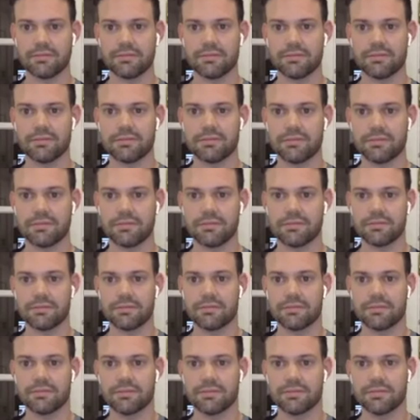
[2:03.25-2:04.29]

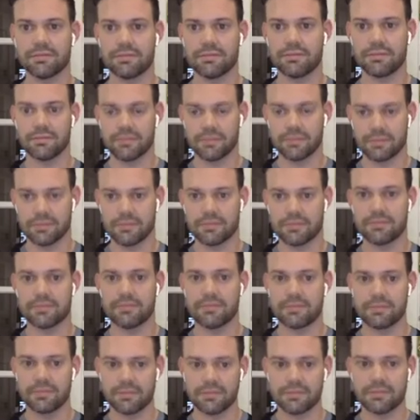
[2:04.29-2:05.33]

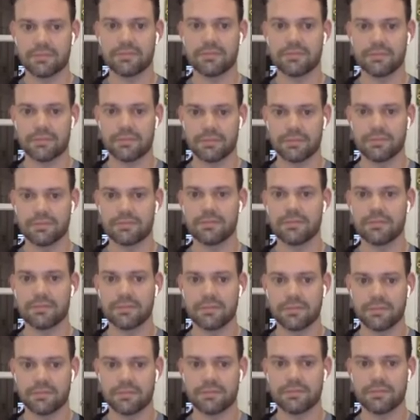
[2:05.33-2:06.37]

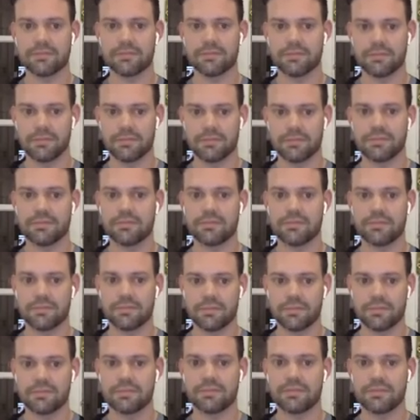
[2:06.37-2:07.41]

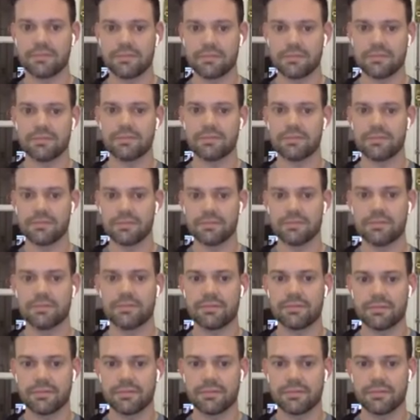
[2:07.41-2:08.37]
(not speaking)